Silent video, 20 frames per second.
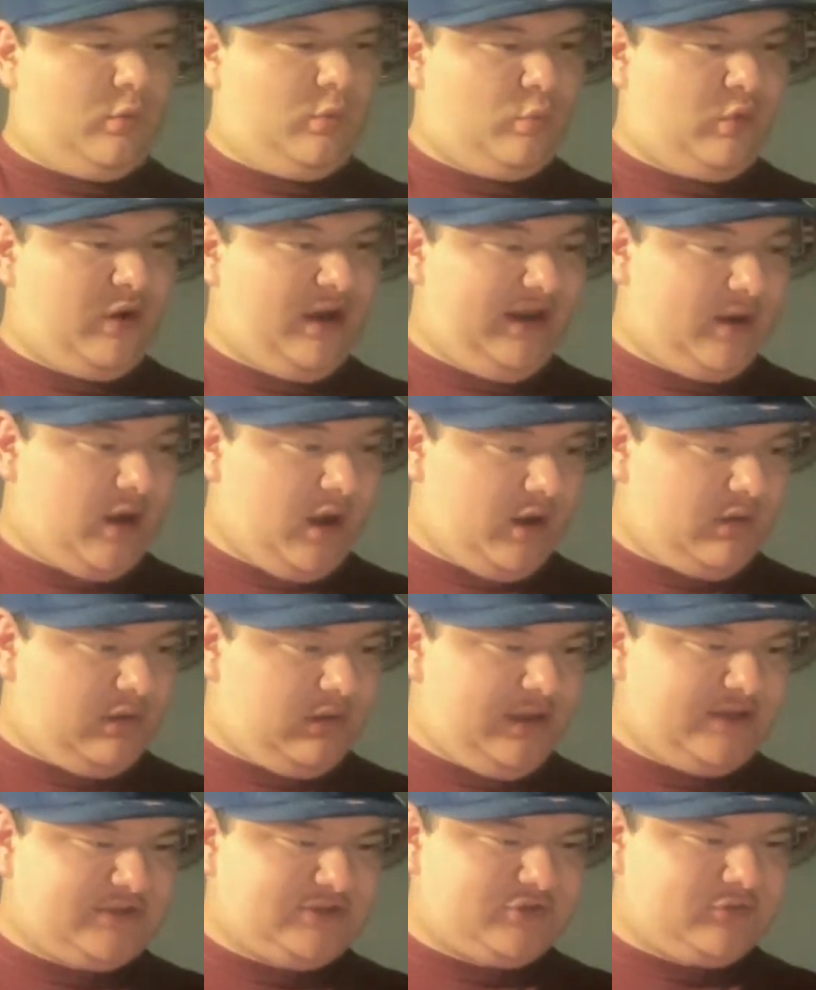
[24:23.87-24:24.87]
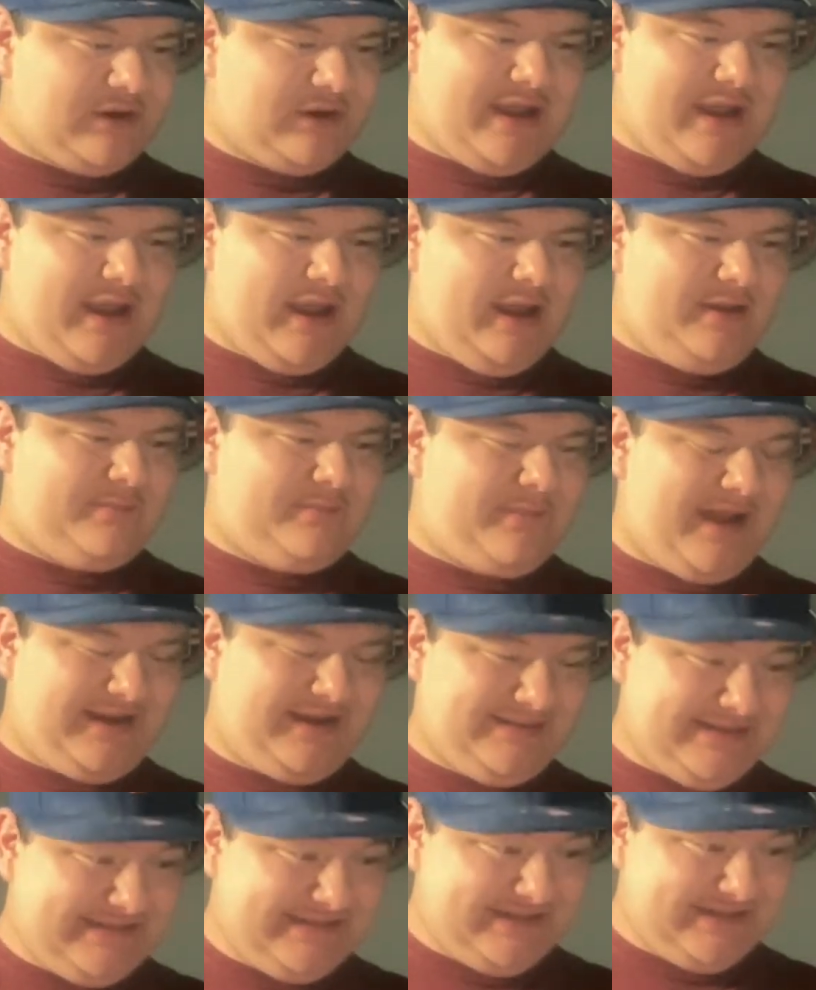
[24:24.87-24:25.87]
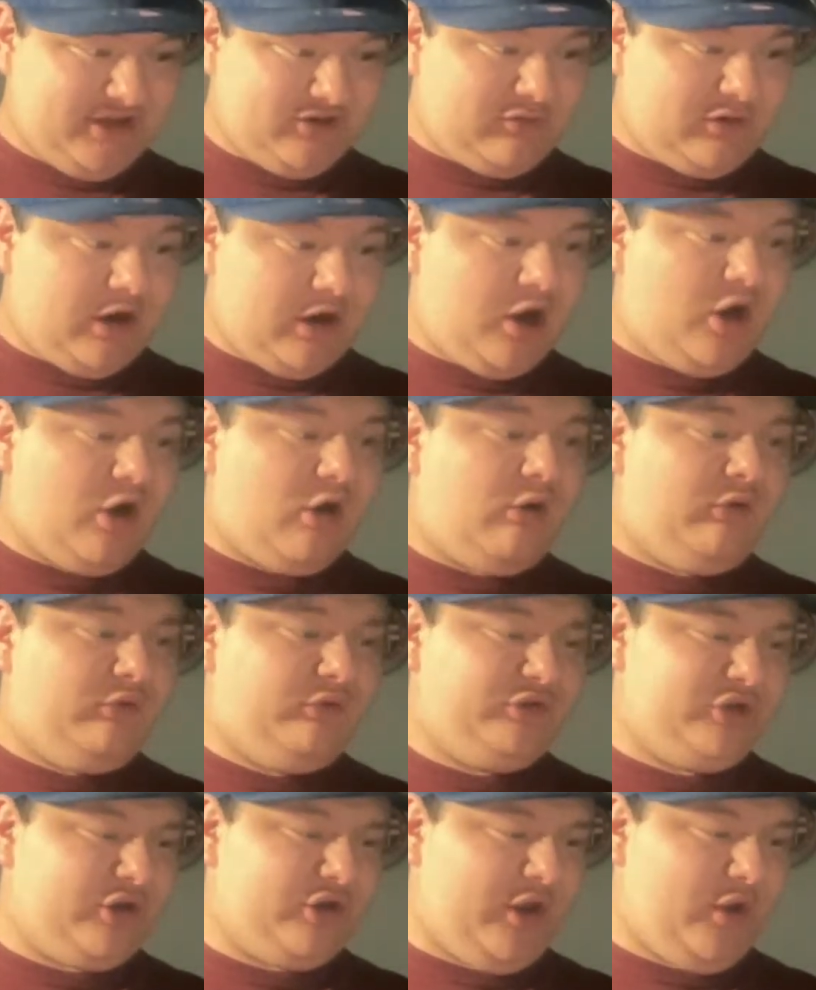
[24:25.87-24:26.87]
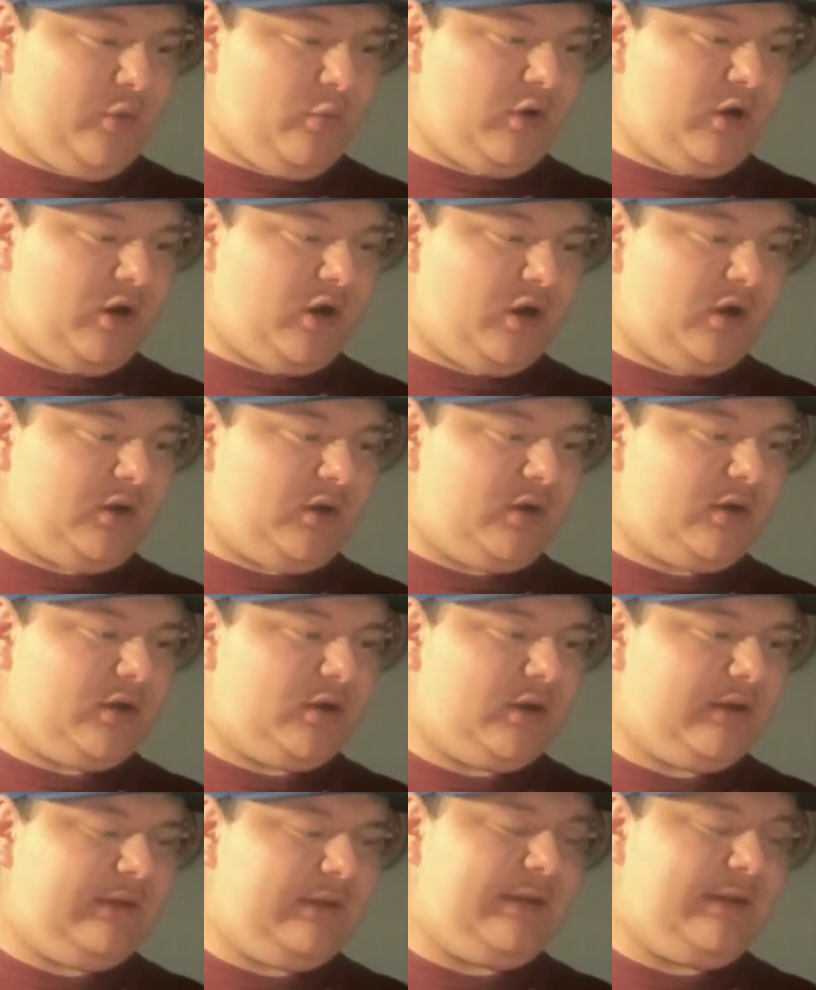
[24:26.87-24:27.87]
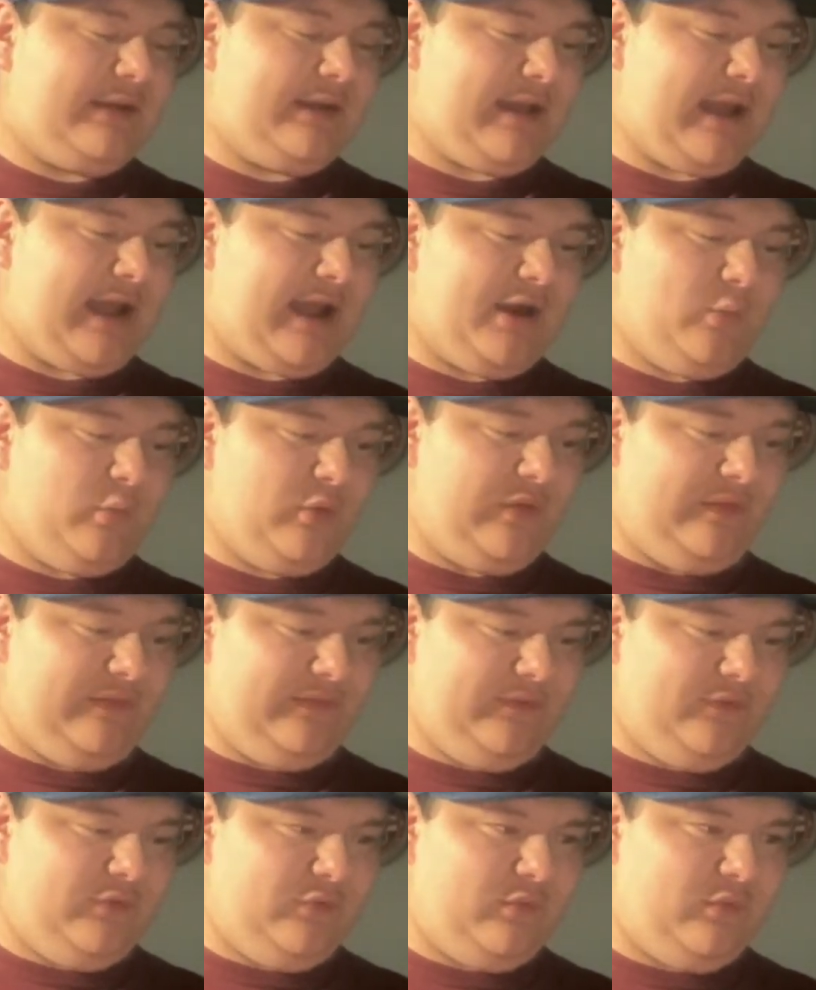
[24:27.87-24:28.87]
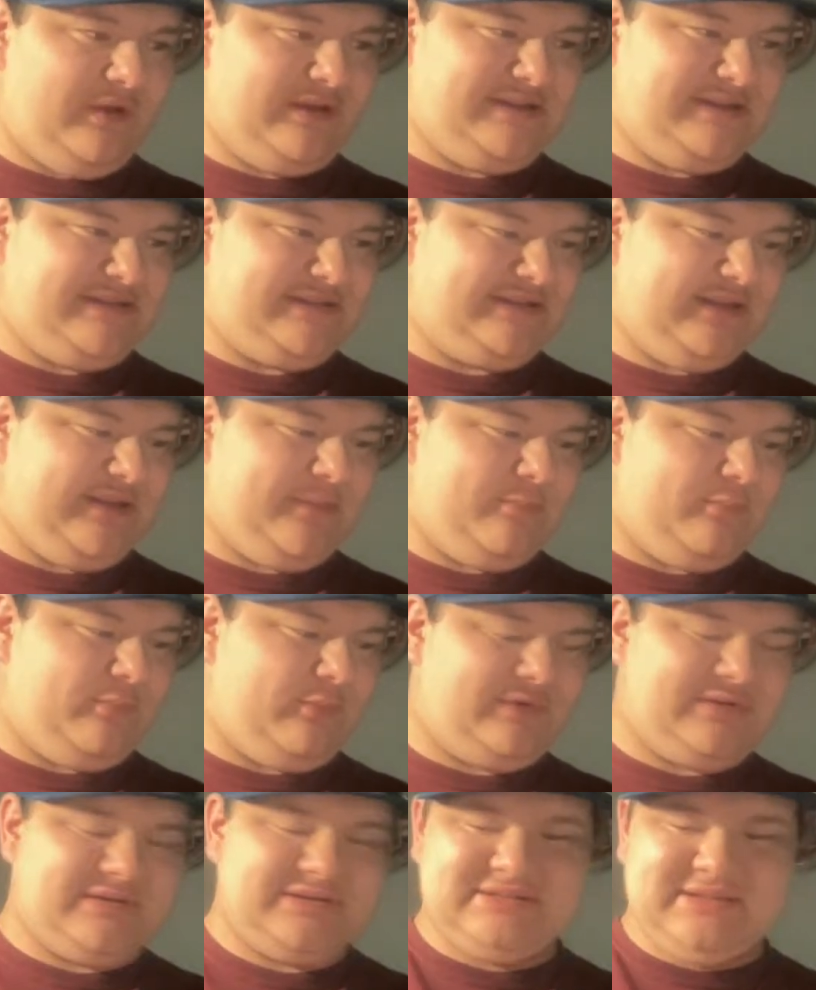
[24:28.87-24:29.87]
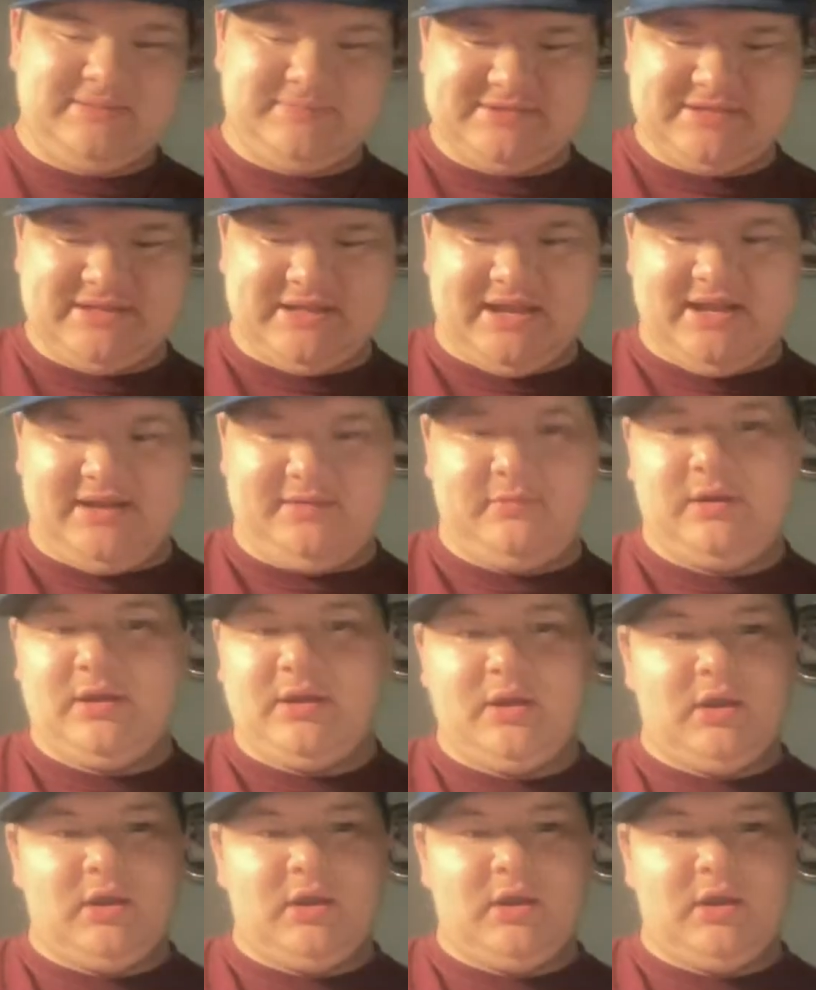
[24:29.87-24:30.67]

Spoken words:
Winning Ugly is great. Back to Zero, Dirty Work, Had It With You, and Sleep Tonight.